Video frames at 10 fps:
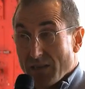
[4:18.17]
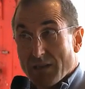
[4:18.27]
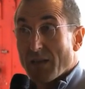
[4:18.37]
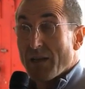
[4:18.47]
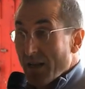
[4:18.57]

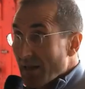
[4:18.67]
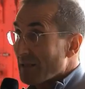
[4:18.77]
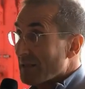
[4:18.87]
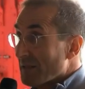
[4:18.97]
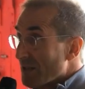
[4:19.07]
And as
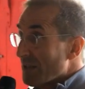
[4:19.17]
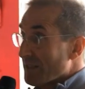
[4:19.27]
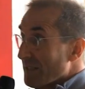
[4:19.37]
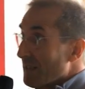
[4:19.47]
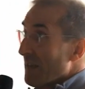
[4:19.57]
I
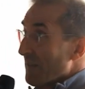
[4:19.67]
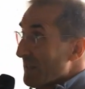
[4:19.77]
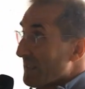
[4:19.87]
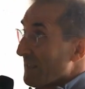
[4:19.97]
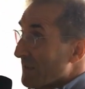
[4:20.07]
suggested,
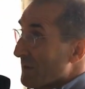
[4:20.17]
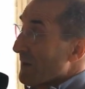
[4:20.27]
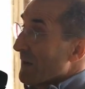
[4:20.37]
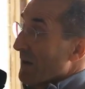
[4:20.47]
this is